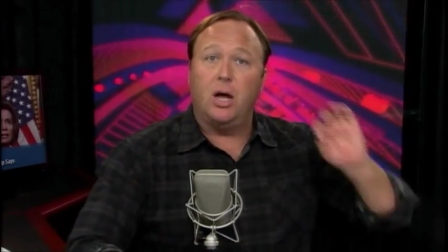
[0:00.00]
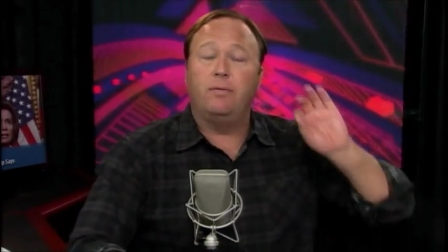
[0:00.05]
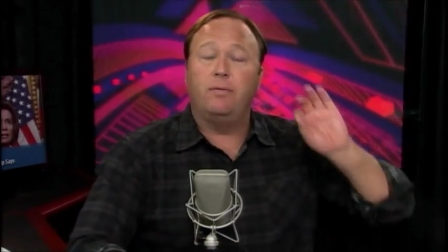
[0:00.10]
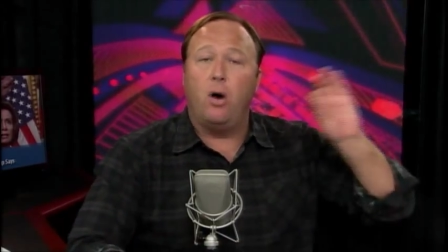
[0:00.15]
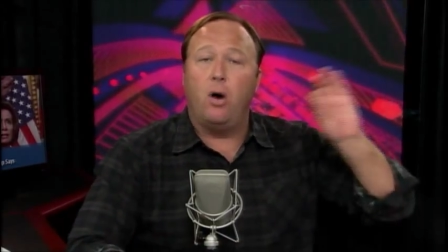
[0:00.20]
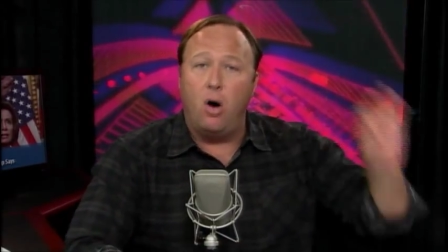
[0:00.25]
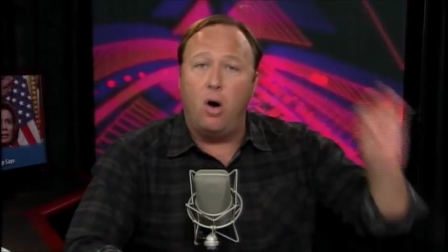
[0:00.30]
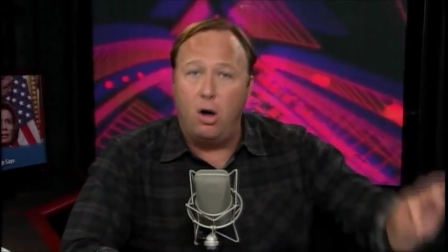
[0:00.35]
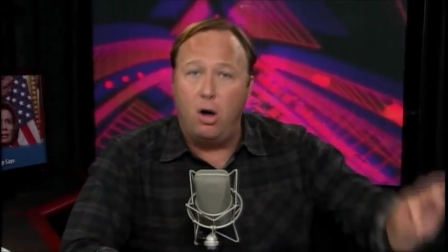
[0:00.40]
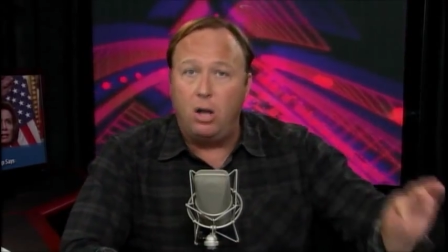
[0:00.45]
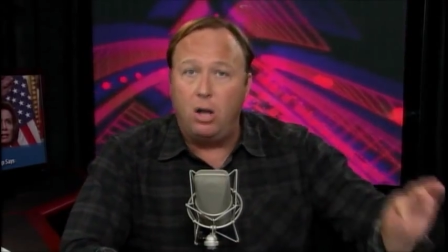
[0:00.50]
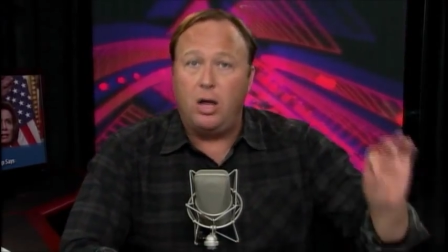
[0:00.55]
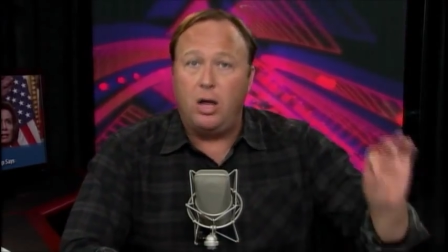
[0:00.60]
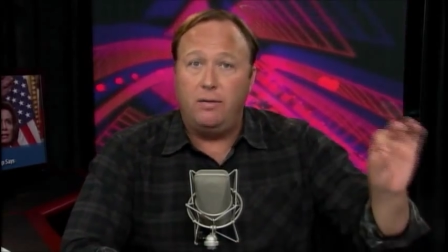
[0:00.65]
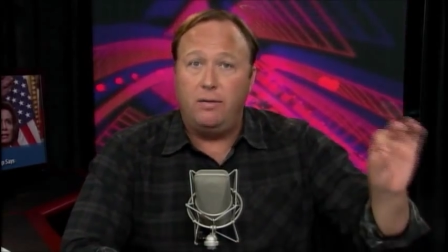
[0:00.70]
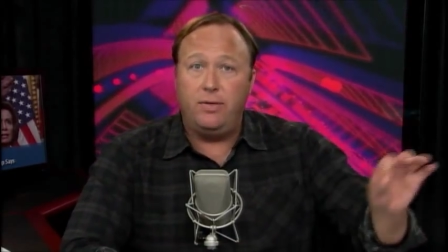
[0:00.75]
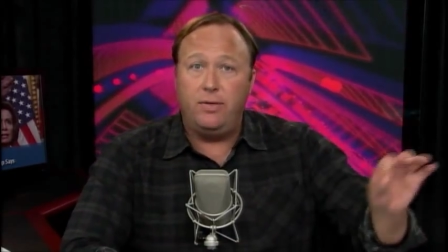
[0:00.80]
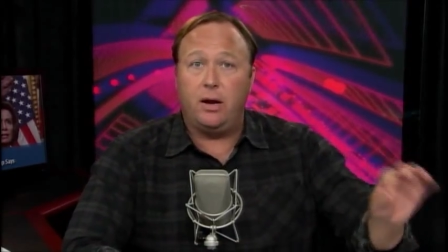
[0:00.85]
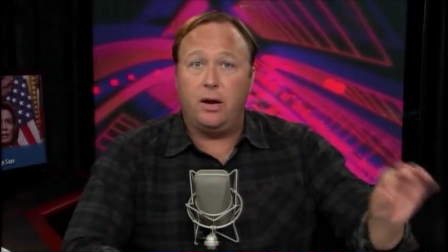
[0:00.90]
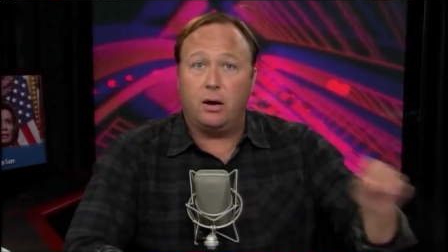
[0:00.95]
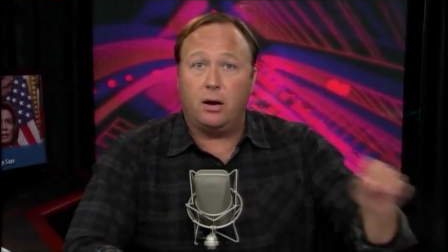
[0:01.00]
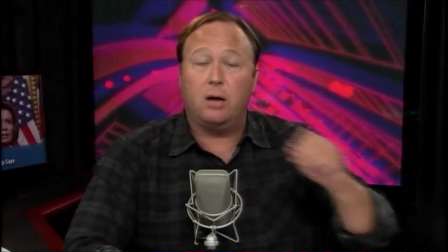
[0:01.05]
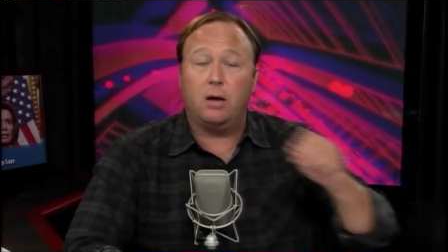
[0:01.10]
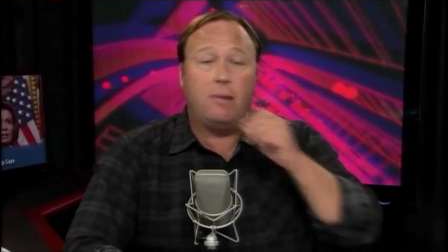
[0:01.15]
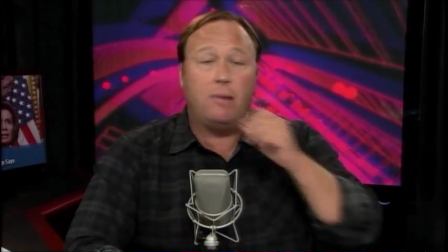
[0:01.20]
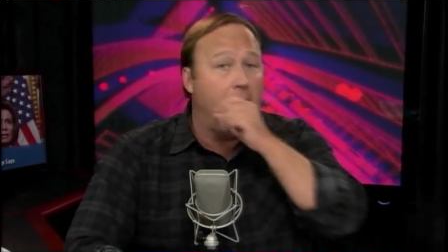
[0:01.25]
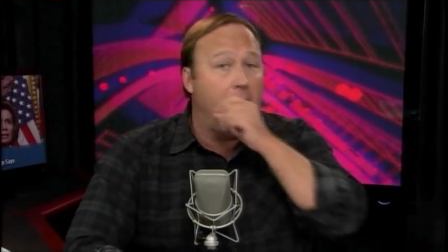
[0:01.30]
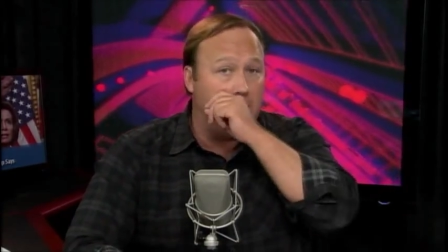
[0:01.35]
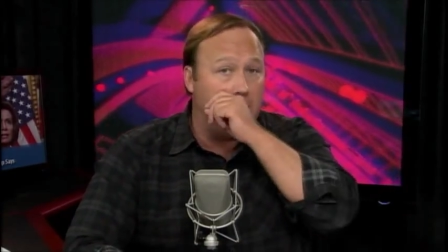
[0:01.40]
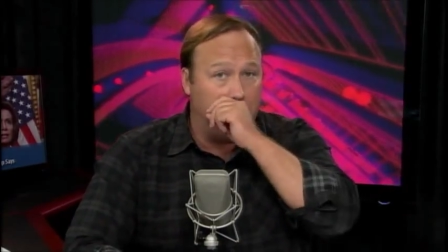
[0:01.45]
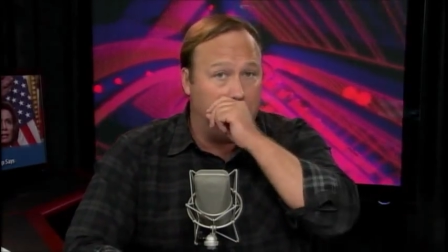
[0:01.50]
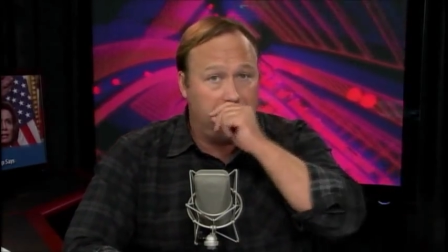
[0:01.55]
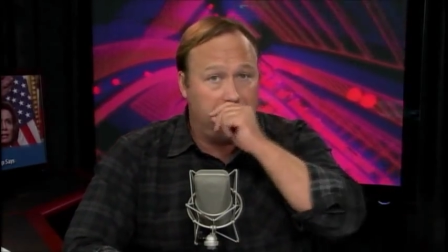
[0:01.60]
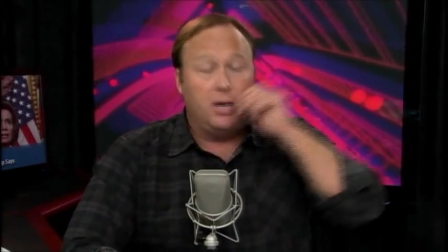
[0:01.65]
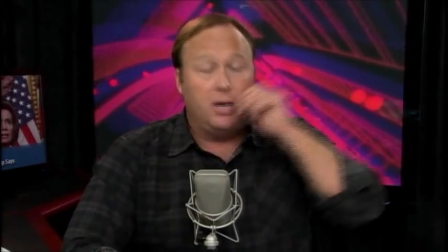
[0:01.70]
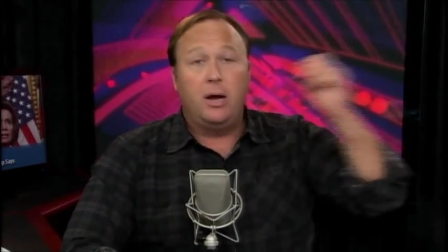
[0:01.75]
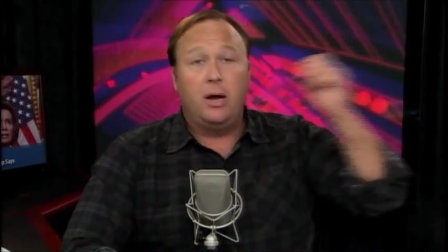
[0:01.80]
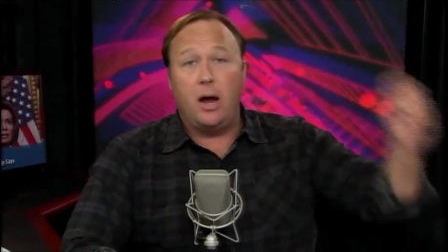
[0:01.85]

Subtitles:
of all of their commodities.